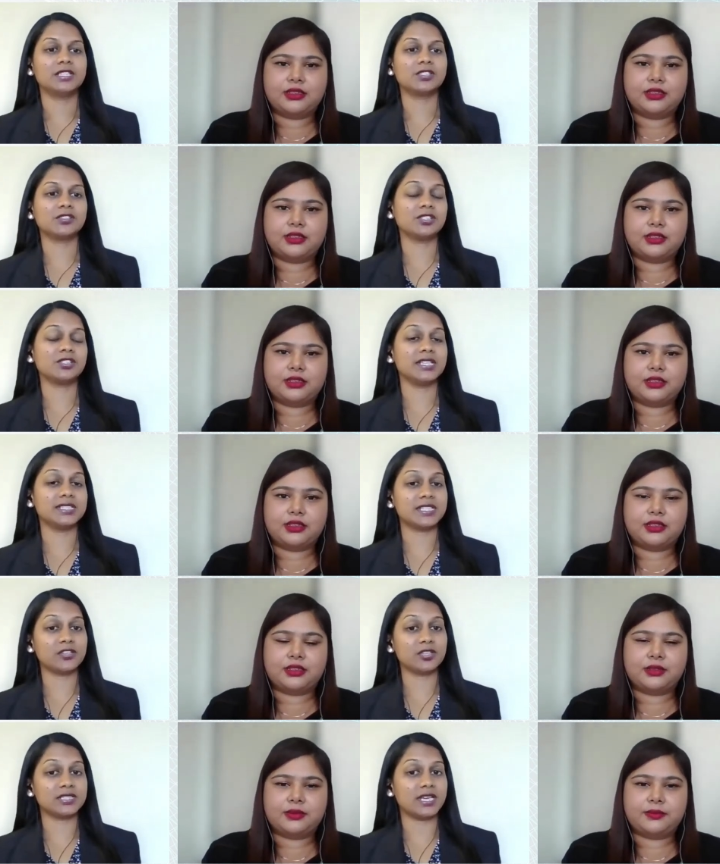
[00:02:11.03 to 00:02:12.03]
Speaker 1: So, Solita,
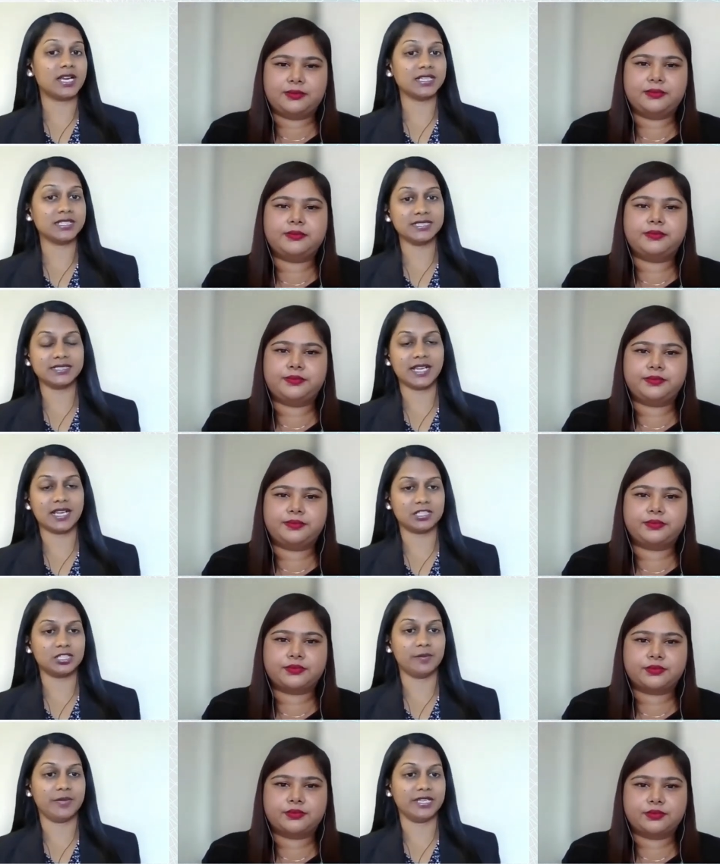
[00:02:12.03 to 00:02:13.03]
your target is
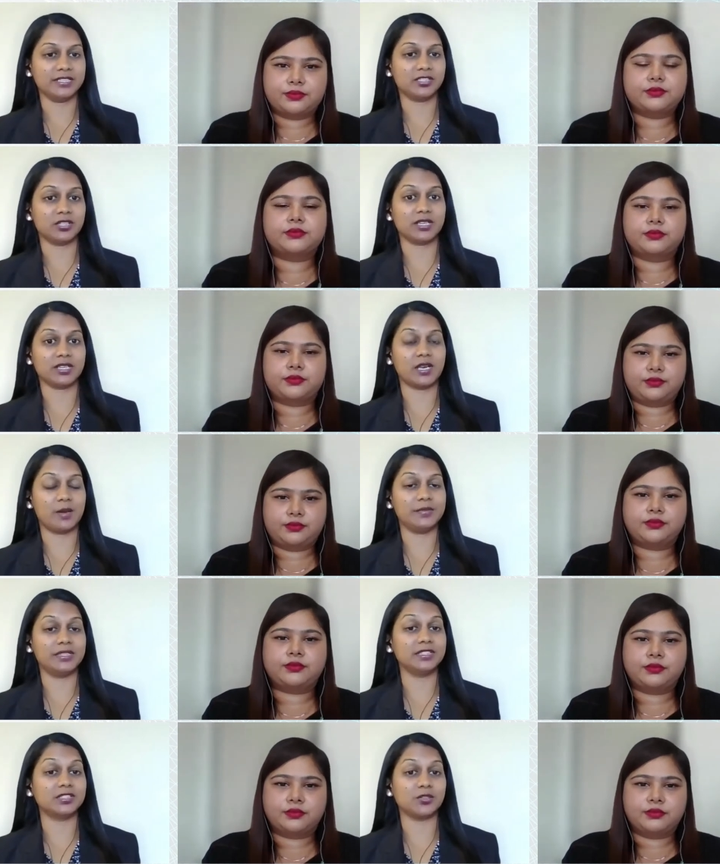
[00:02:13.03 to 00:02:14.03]
actually based on the
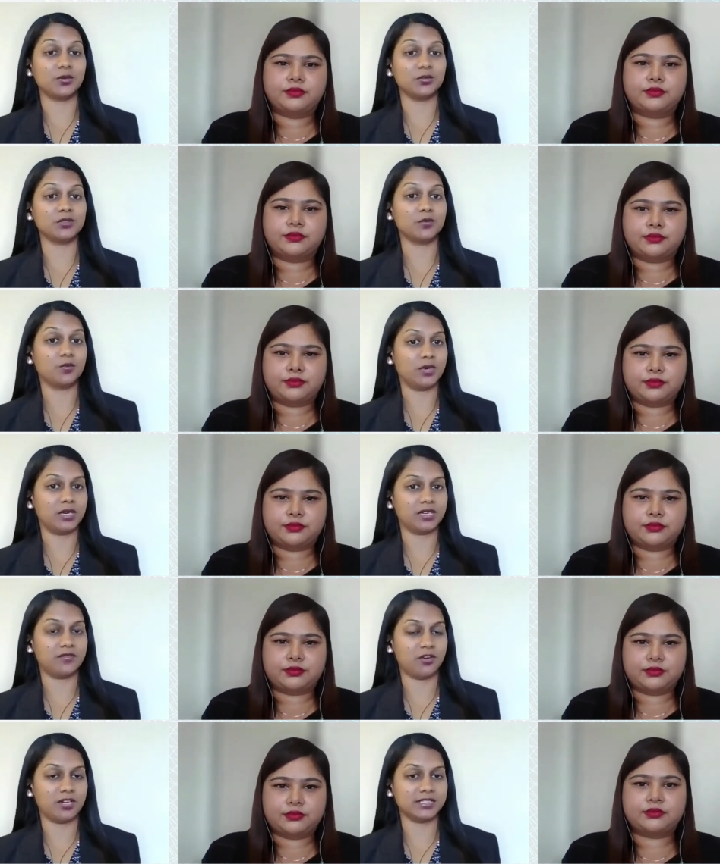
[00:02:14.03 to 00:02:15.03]
company's total
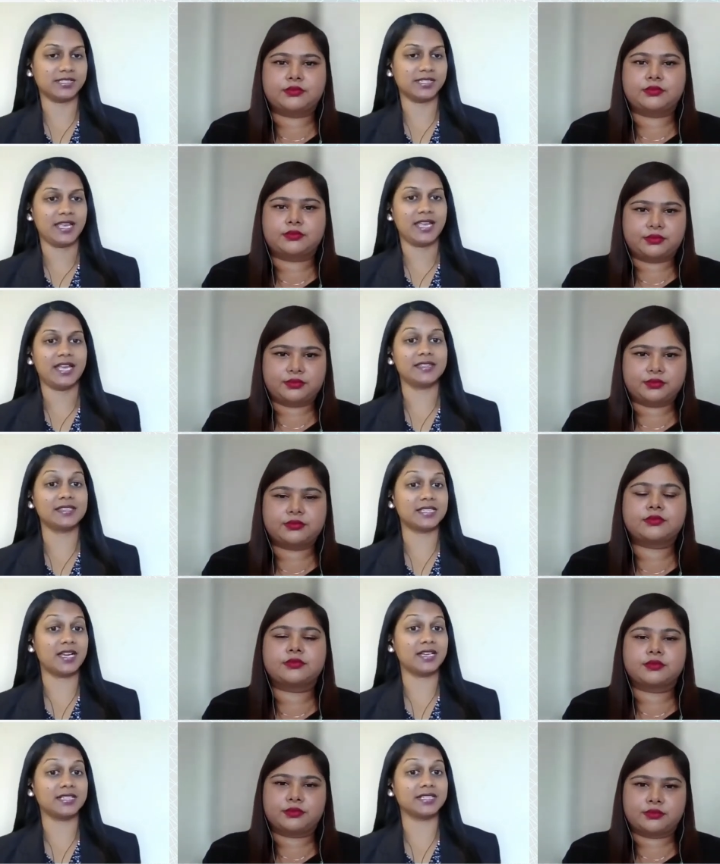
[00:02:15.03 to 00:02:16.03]
workforce, and the
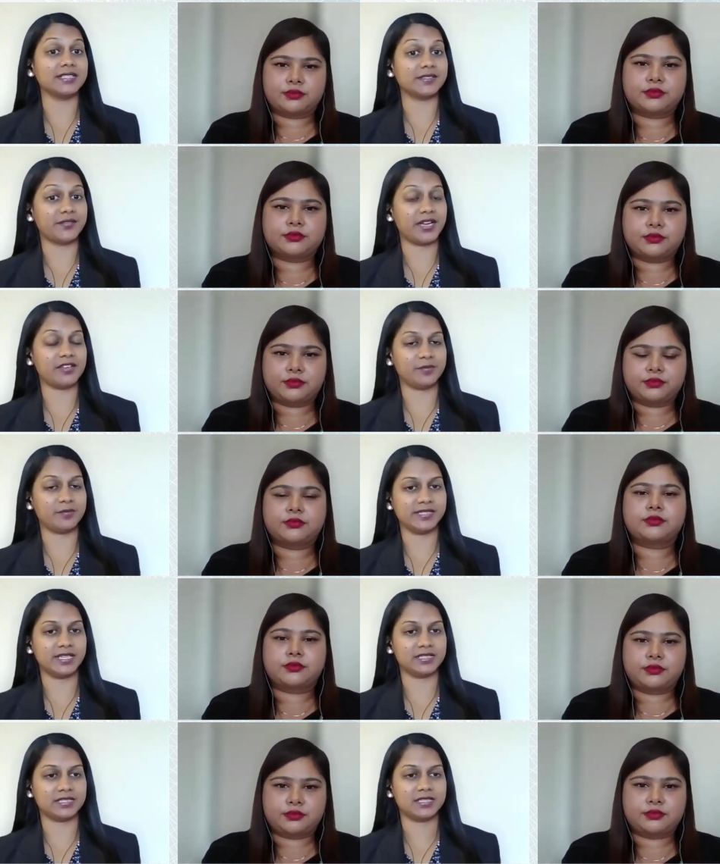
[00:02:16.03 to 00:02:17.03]
target is five
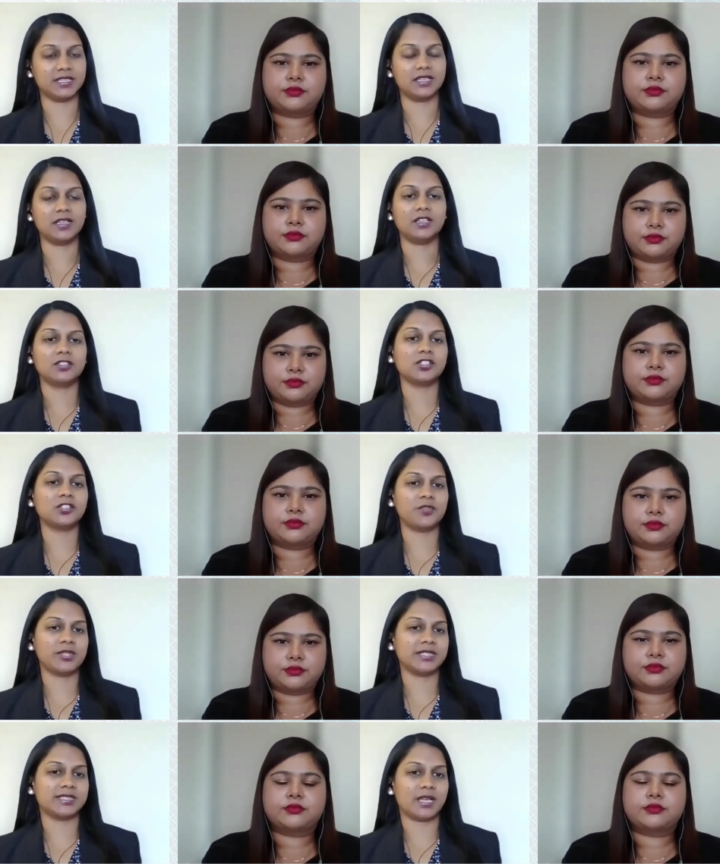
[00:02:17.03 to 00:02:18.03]
percent. So,
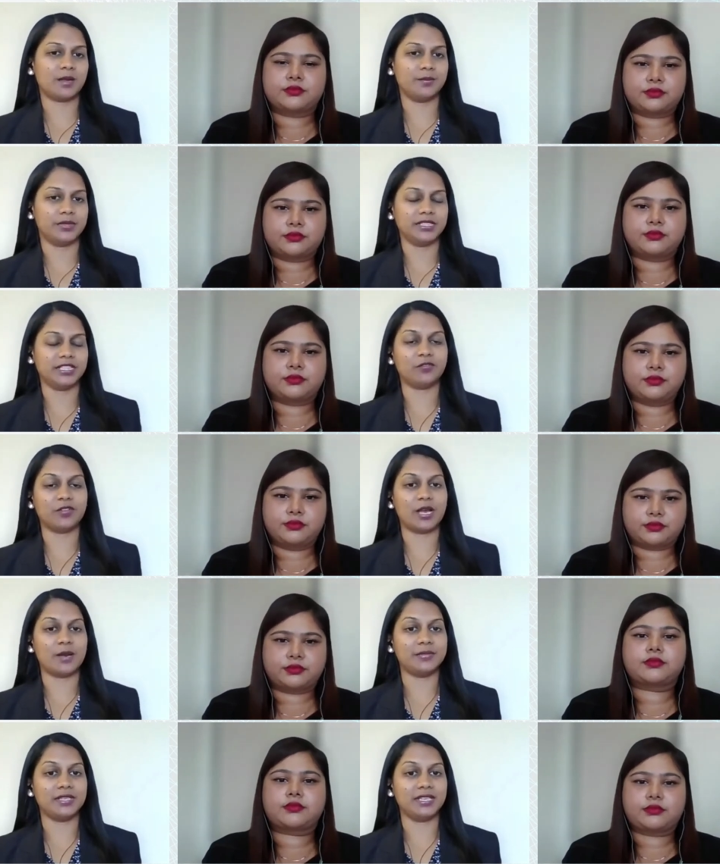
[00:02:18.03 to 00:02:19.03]
for example, if a
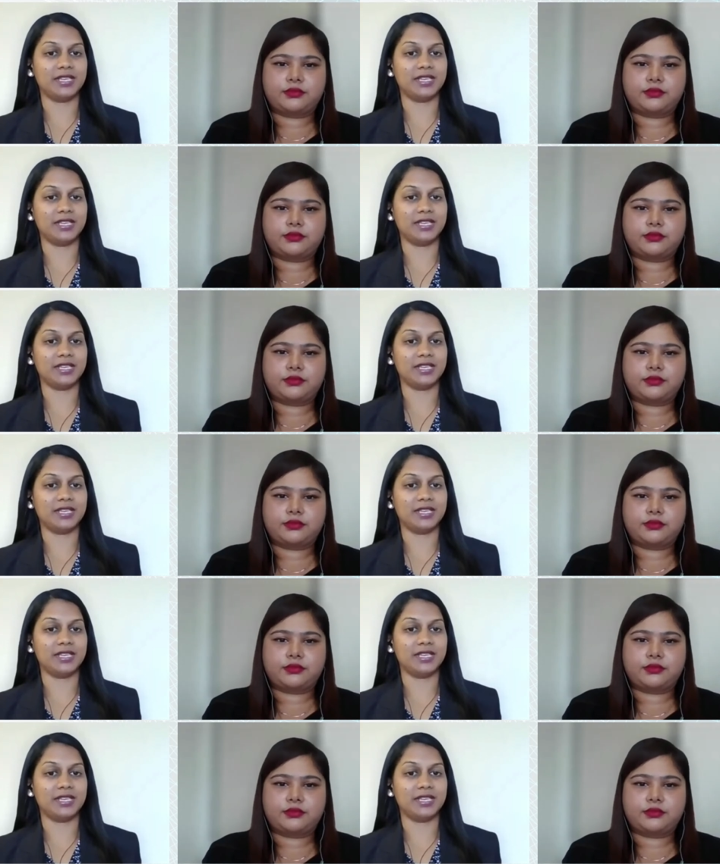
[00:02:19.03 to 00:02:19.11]
company